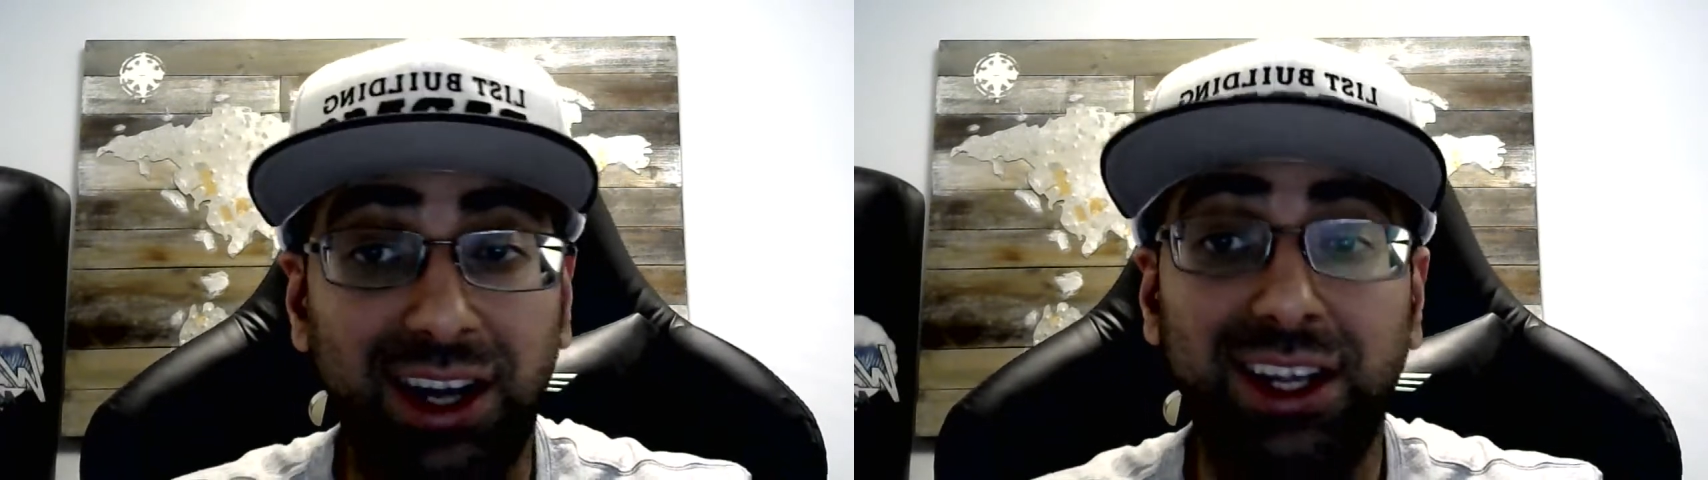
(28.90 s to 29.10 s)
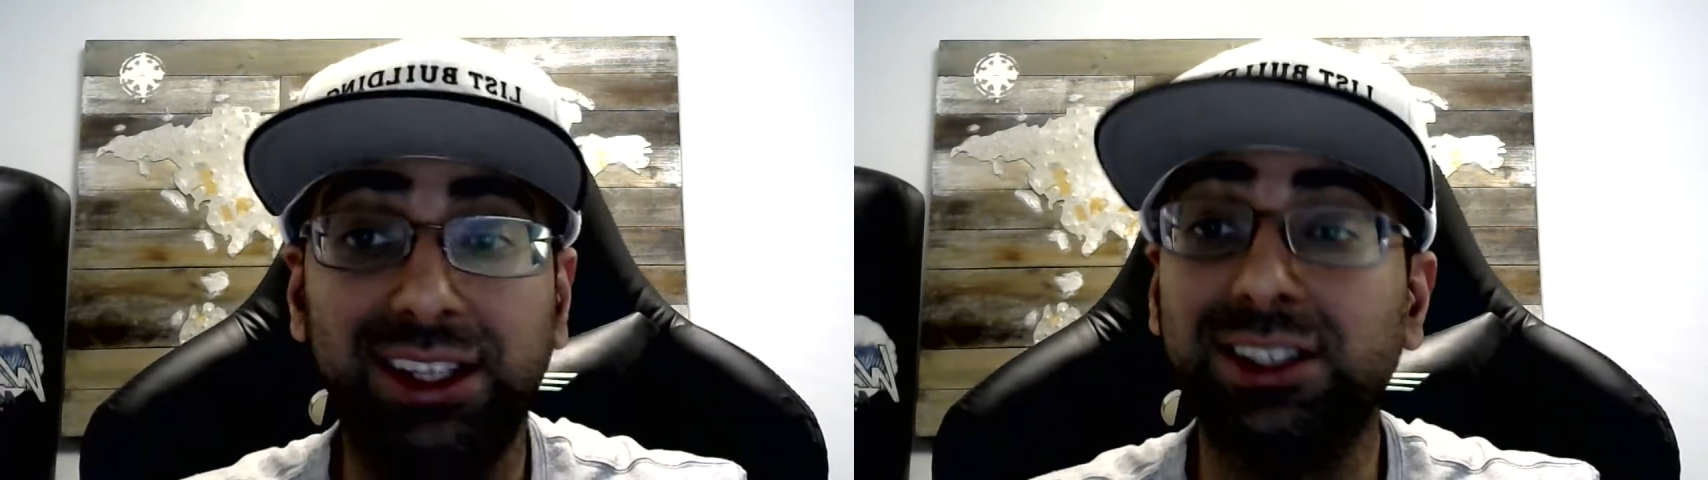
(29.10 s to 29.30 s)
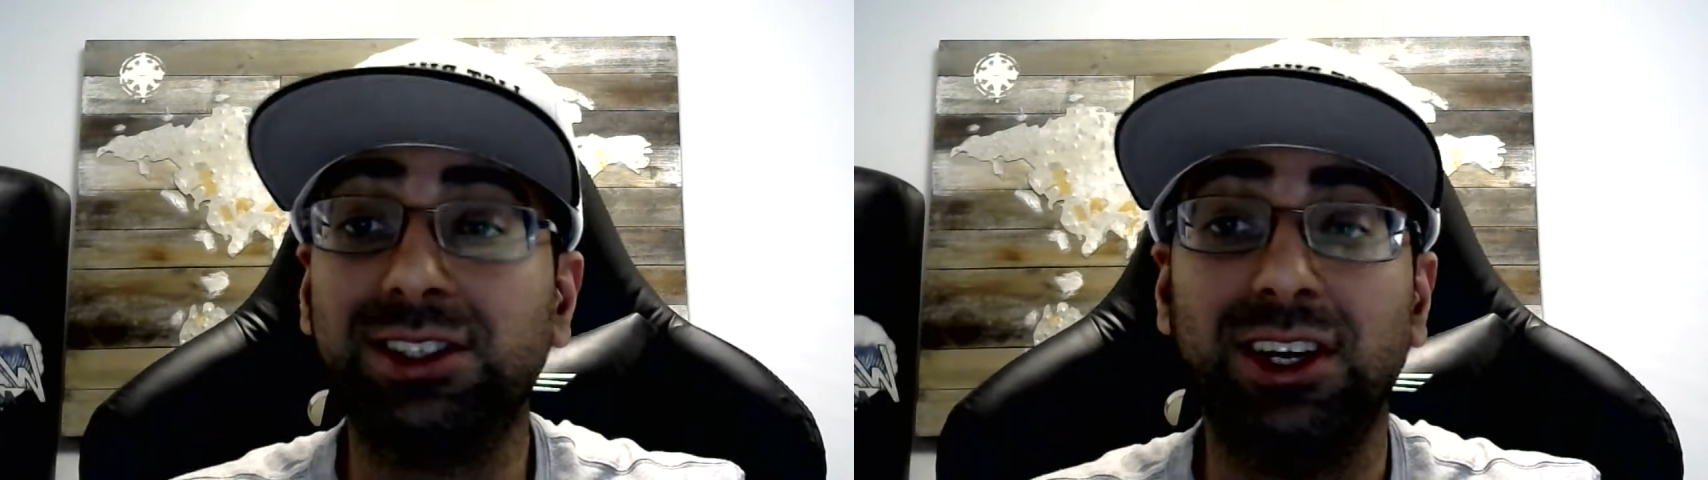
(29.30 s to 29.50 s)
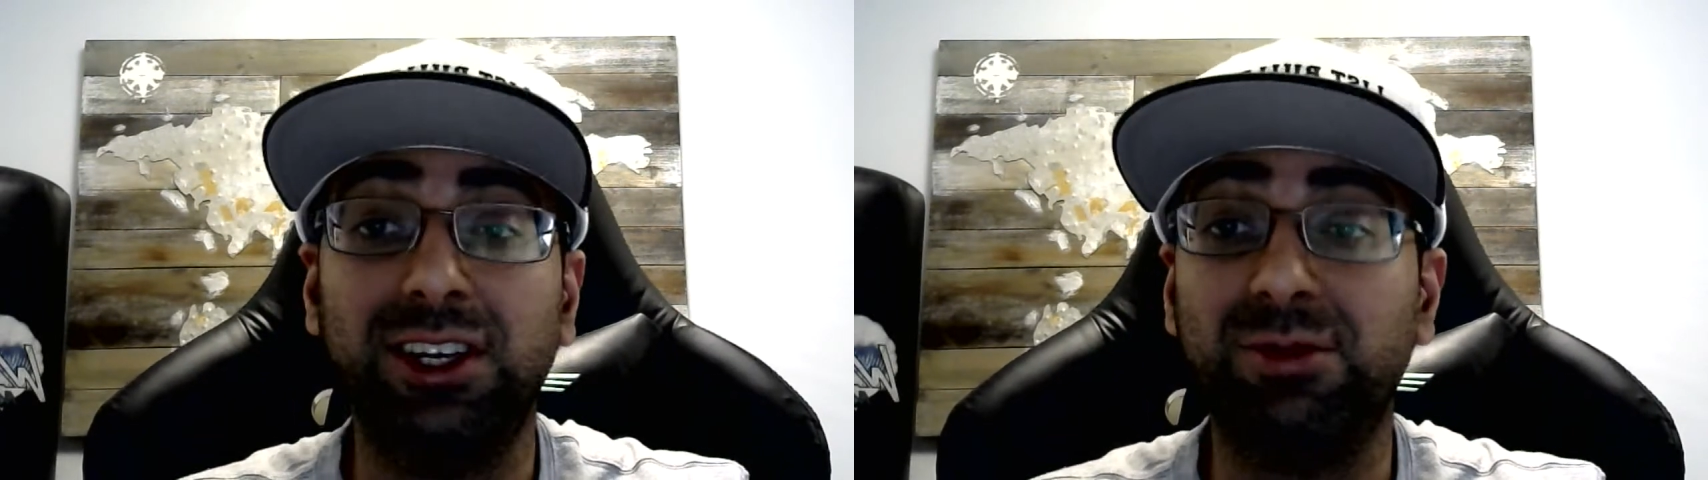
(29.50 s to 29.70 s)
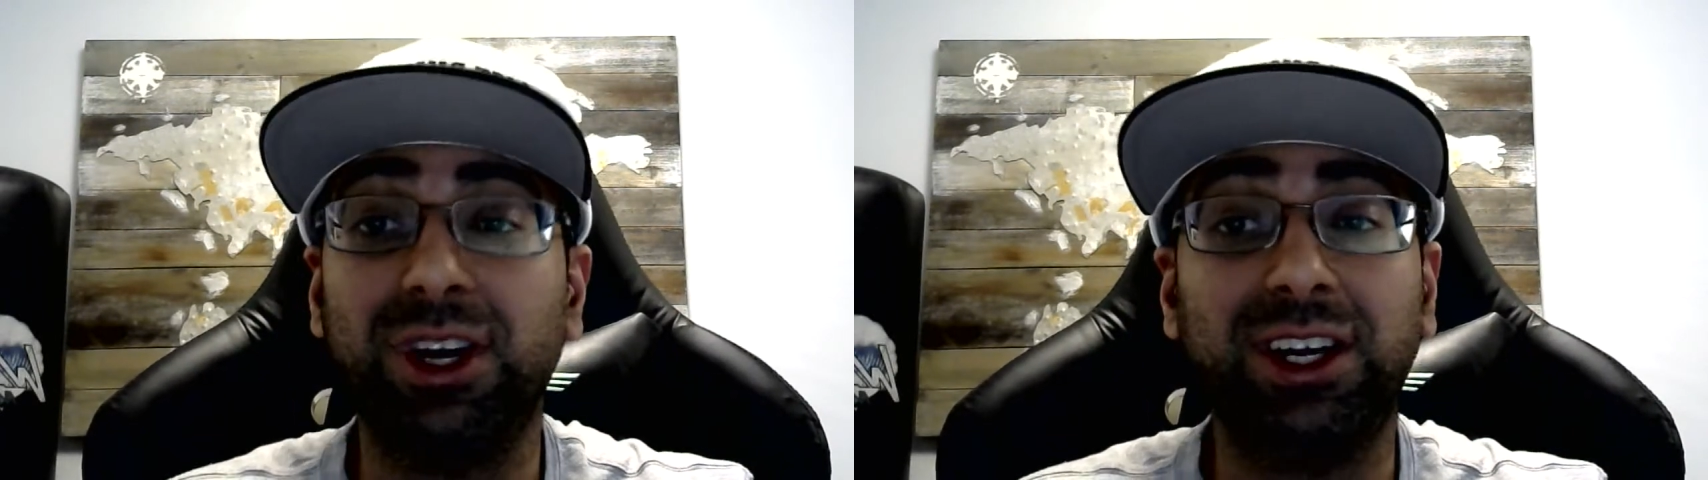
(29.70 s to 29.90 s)
I like this
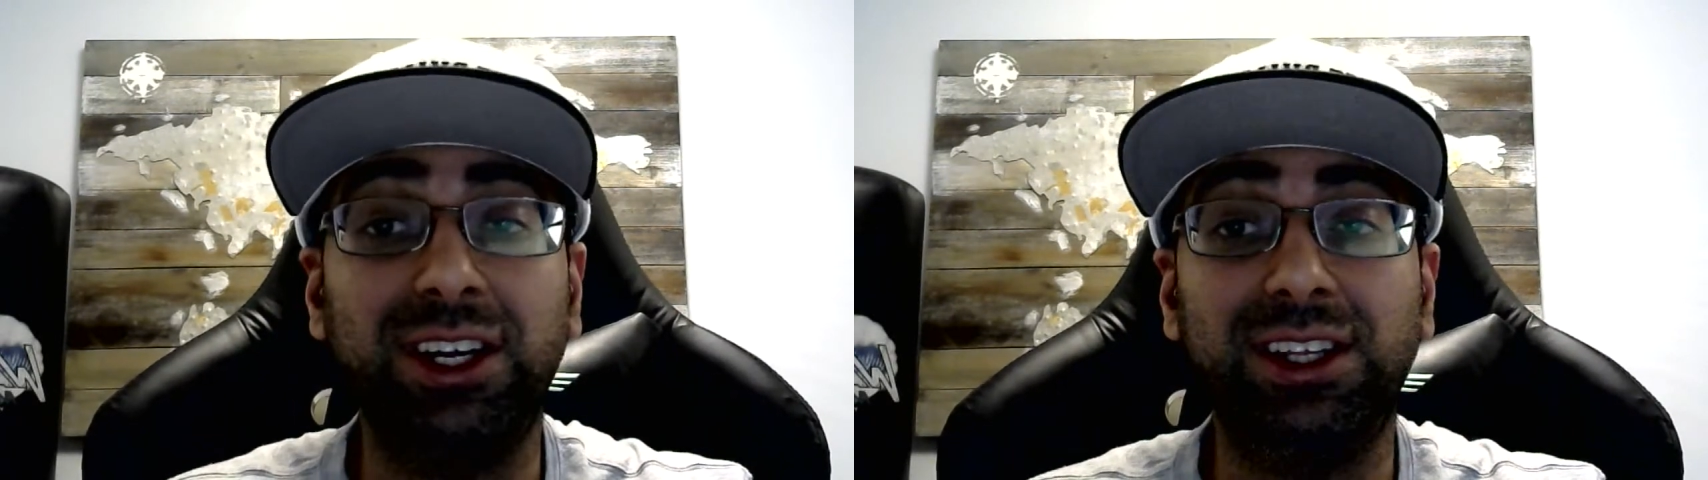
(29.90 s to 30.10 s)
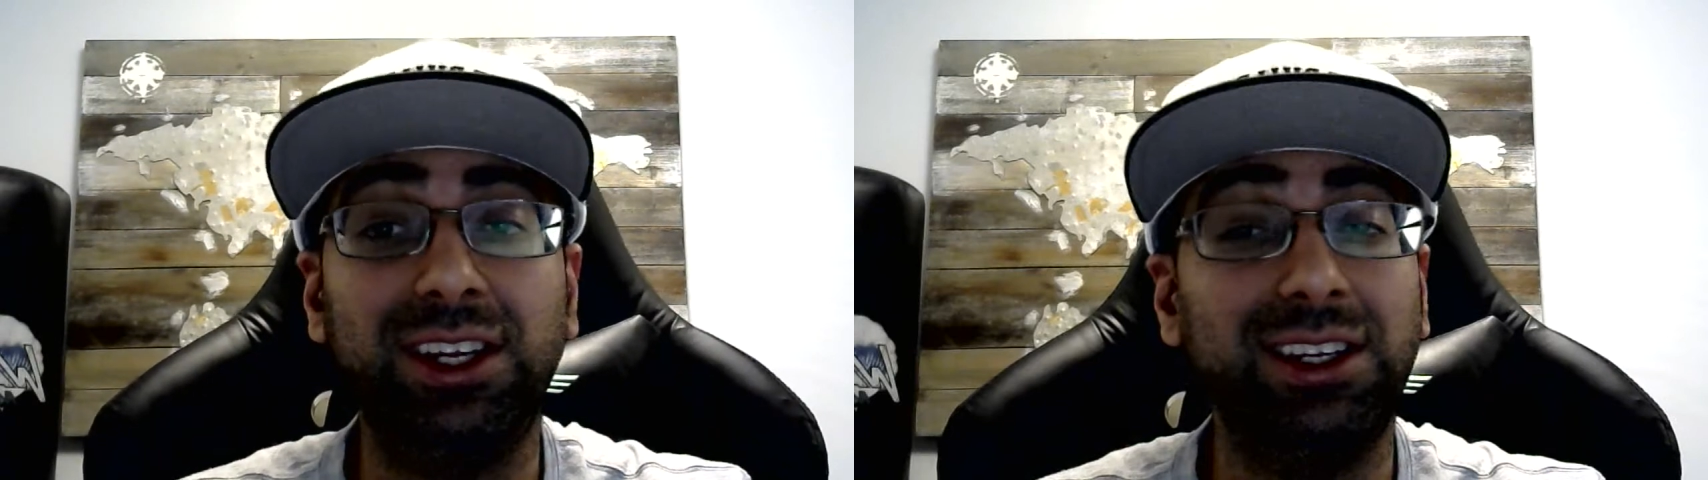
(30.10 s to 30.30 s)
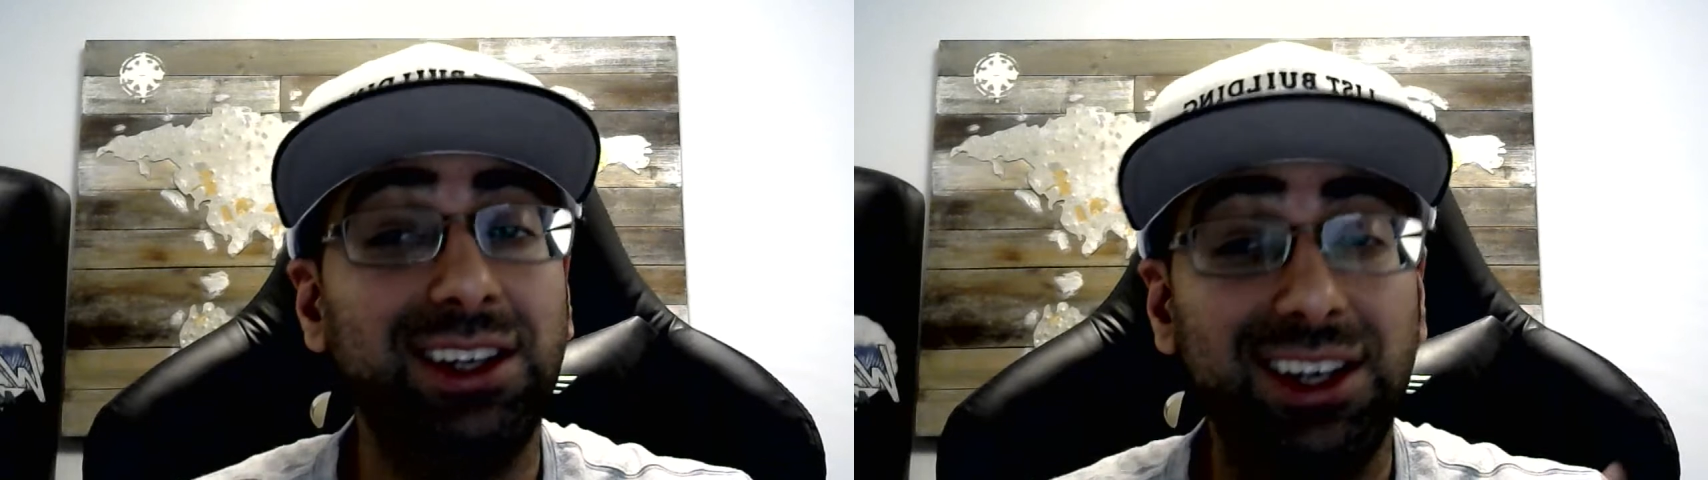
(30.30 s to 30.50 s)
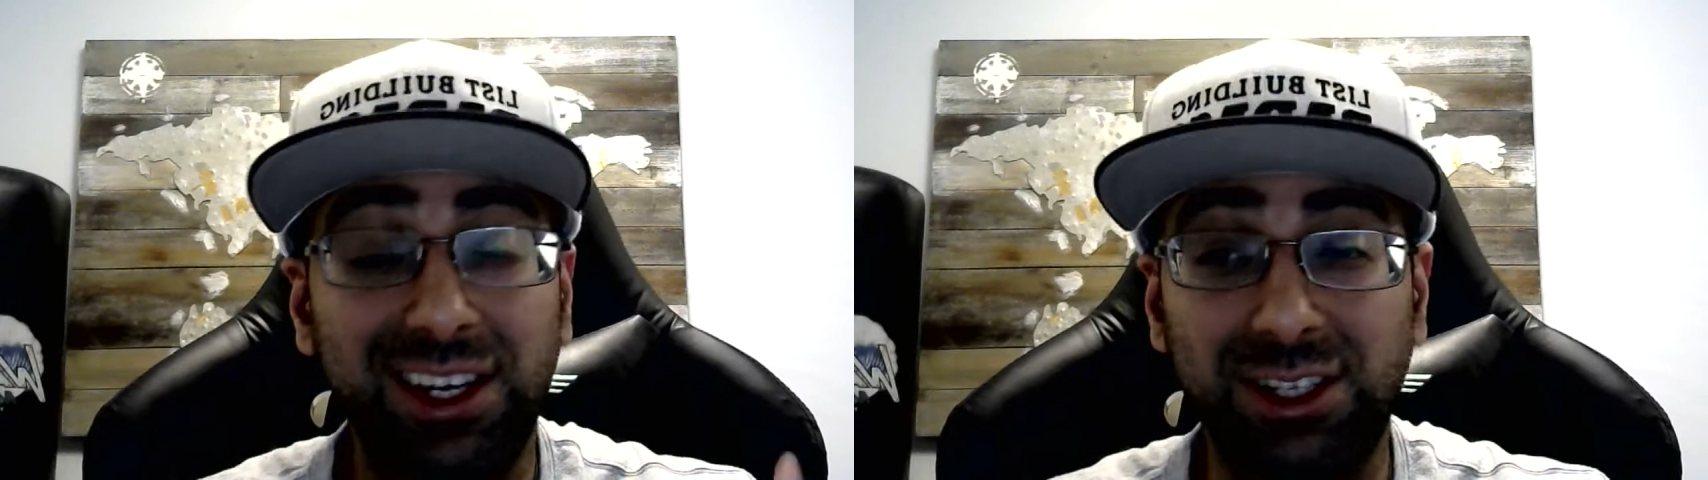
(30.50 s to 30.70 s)
online marketing thing.